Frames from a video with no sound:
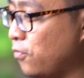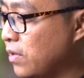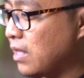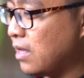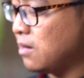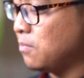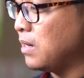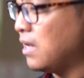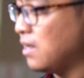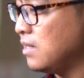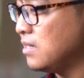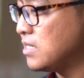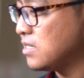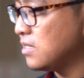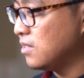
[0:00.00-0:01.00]
of
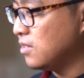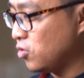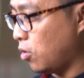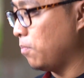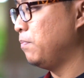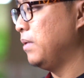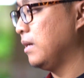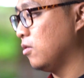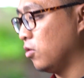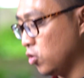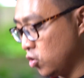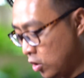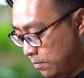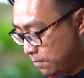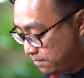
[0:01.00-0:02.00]
caramelized
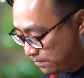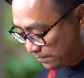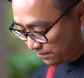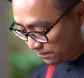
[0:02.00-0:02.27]
topping on top.